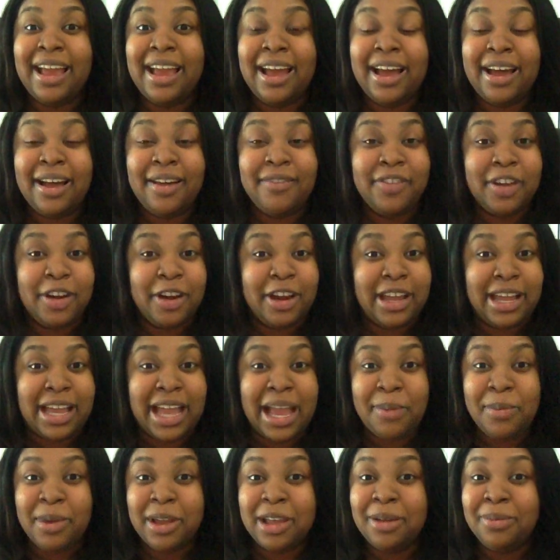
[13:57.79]
very
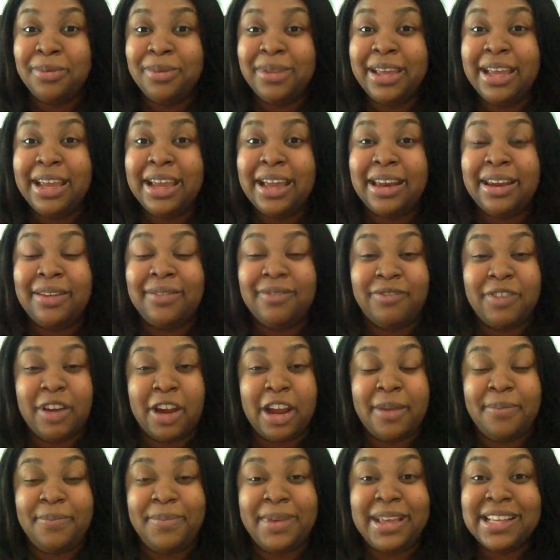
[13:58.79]
amicably and
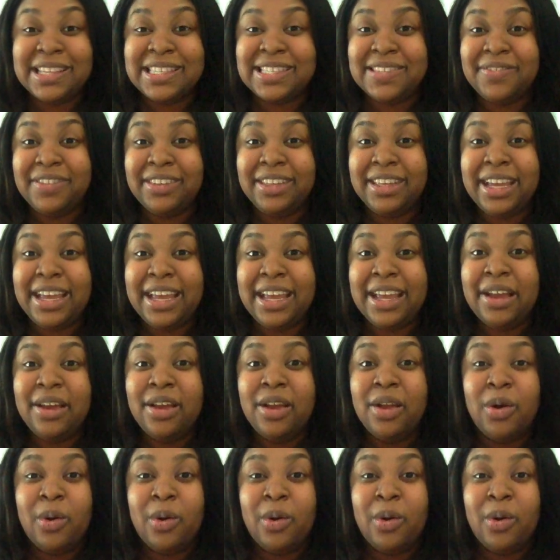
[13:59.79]
very peacefully.